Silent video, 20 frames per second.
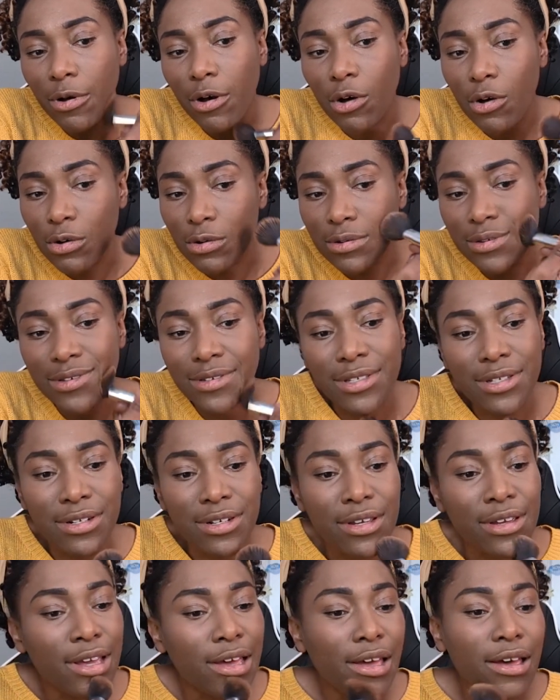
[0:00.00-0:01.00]
posed
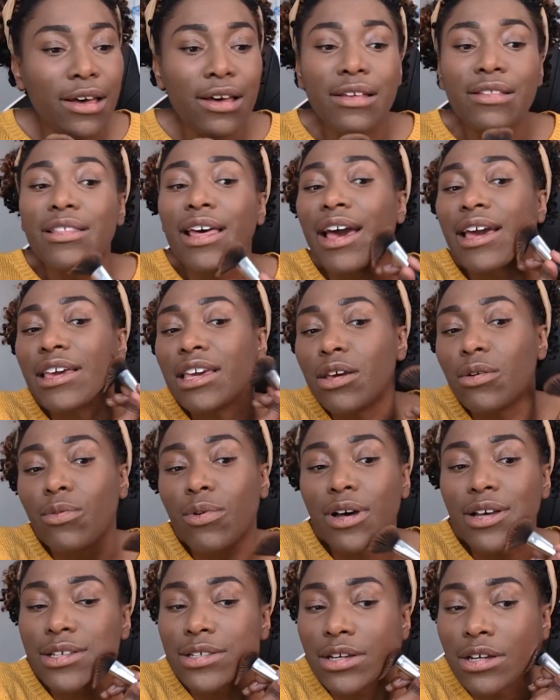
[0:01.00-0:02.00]
that he
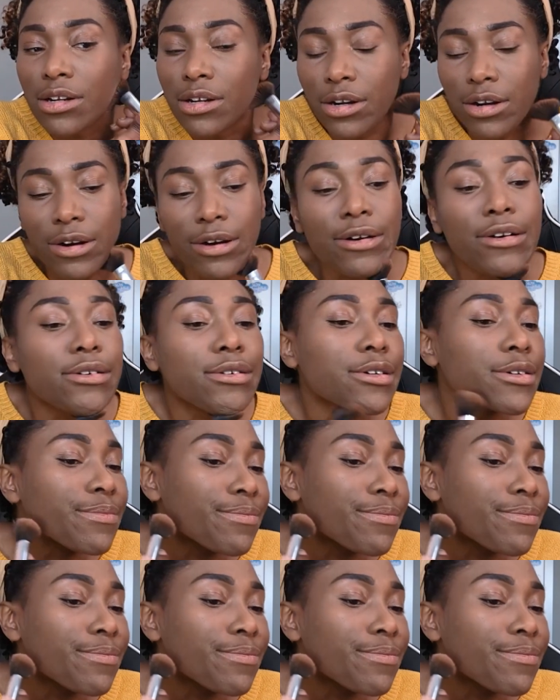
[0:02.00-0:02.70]
was a nerd.